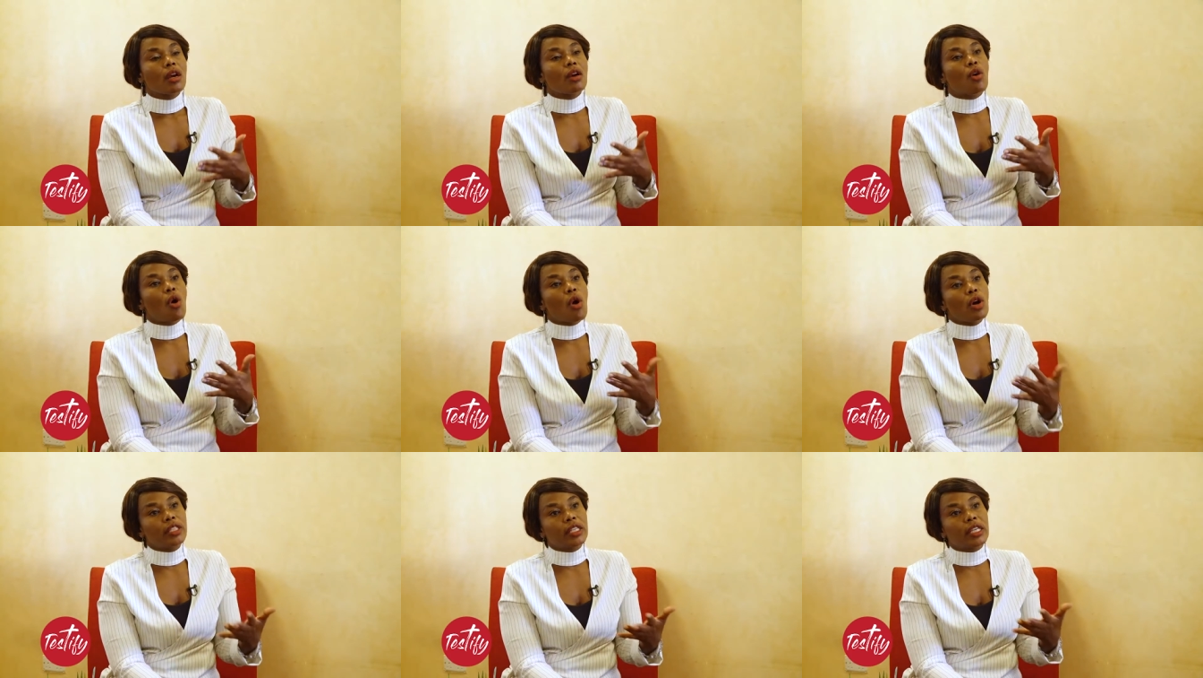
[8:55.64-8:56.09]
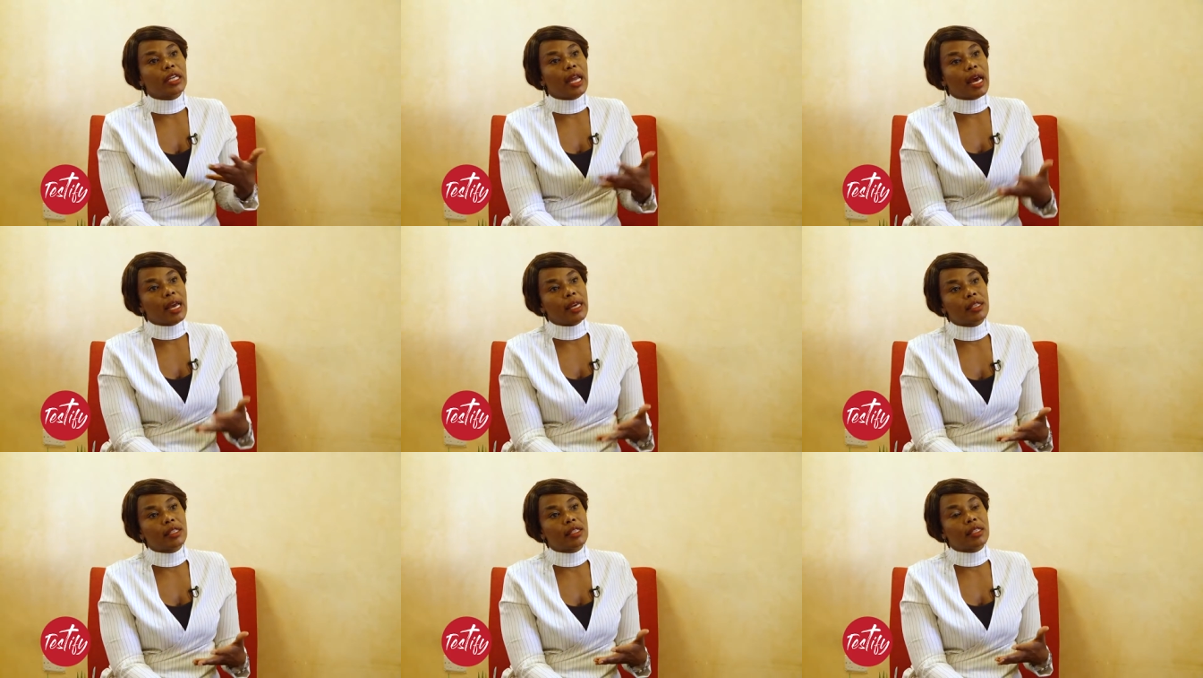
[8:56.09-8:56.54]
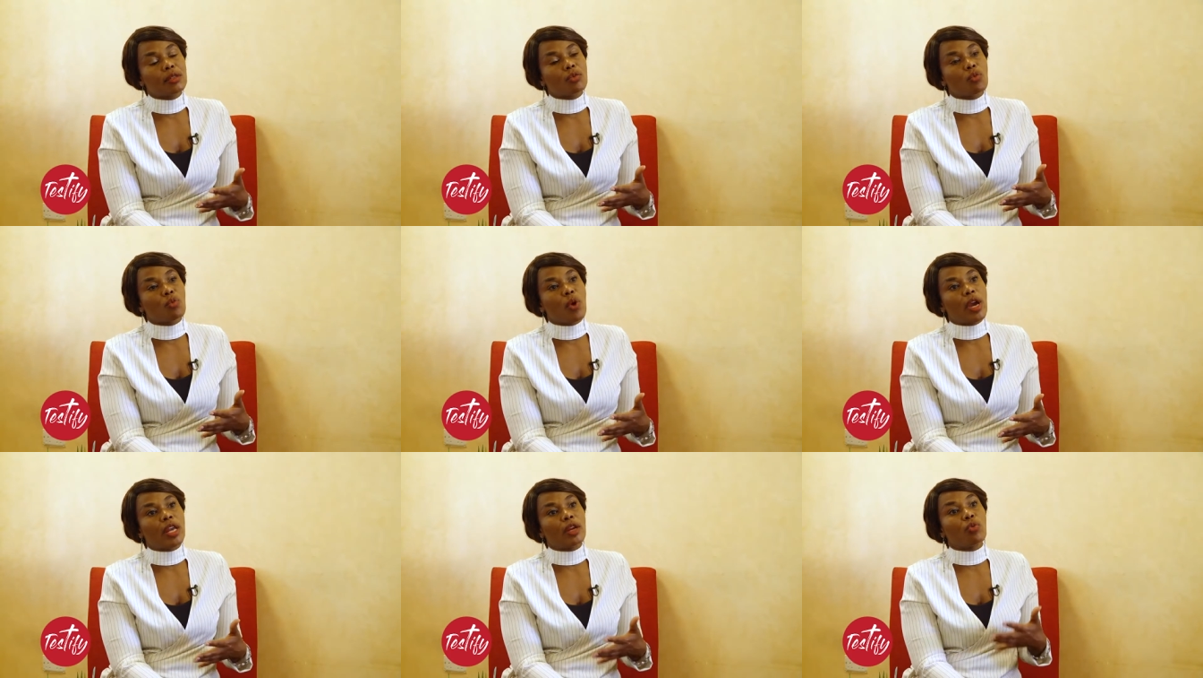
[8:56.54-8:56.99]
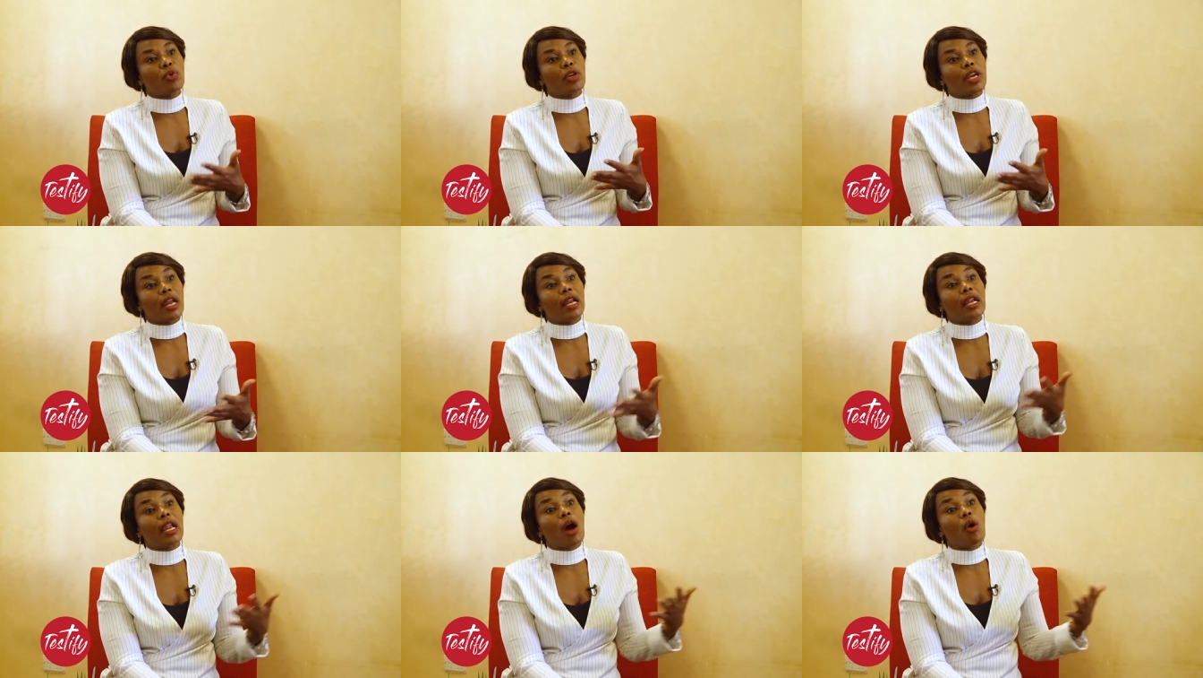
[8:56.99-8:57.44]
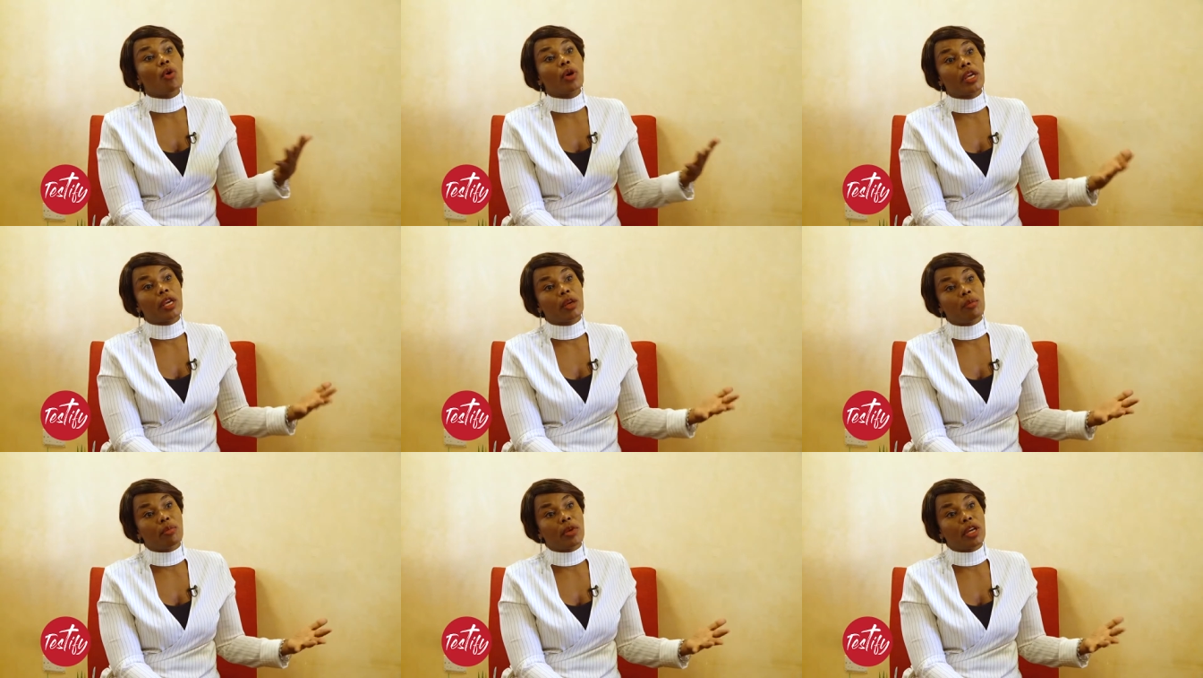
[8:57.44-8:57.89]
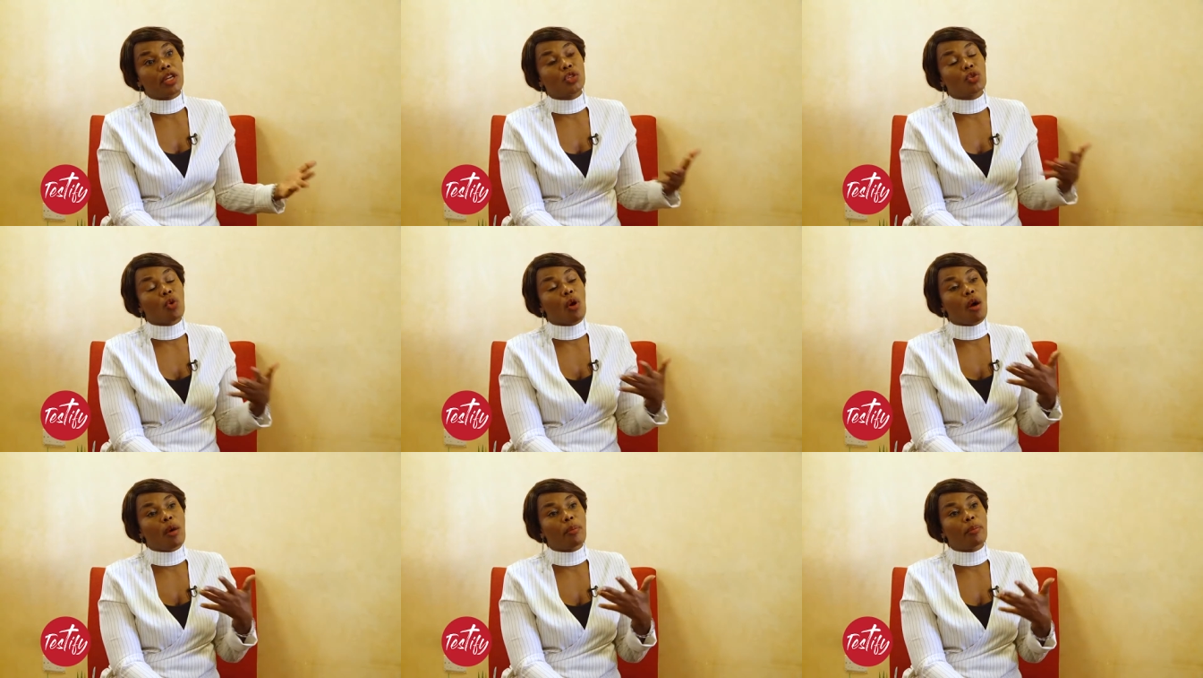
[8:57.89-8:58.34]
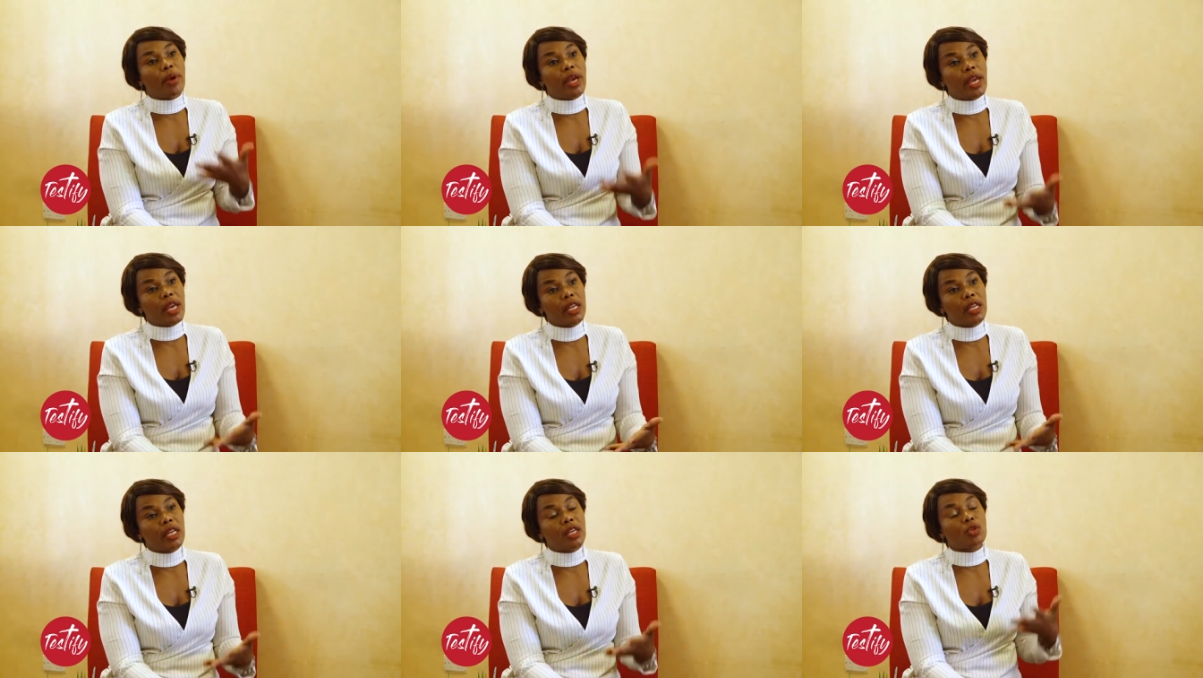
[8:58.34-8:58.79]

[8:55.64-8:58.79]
God delights when we allow him into our pain,